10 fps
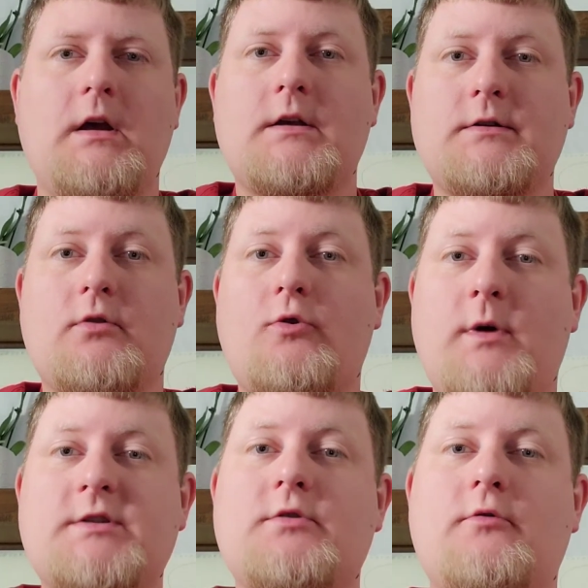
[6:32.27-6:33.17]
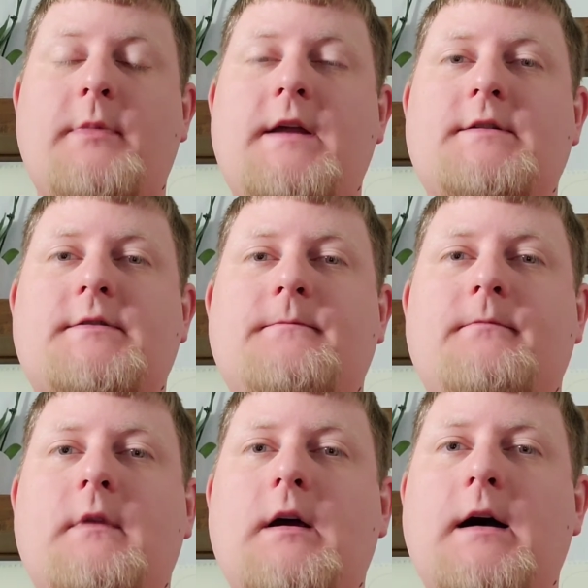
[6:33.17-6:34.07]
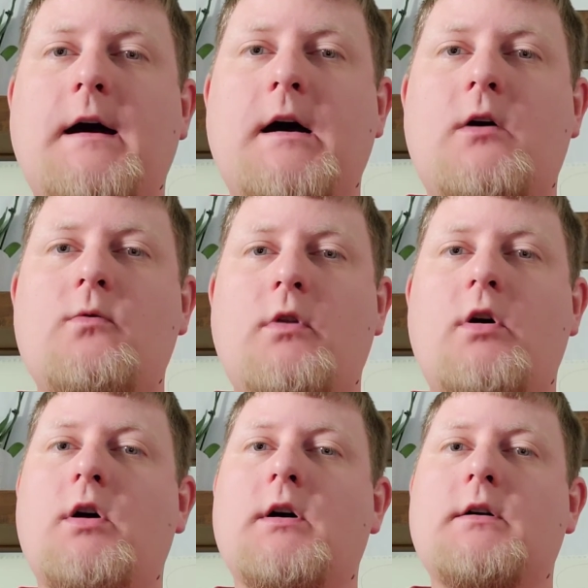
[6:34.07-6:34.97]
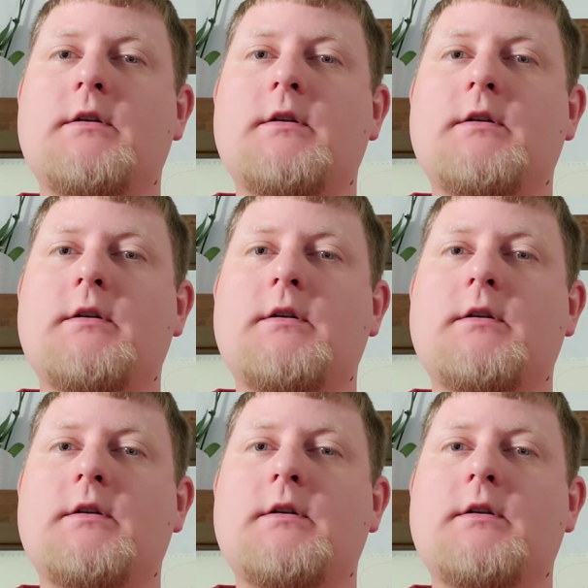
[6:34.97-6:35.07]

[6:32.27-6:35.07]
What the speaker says: So the question remains, how long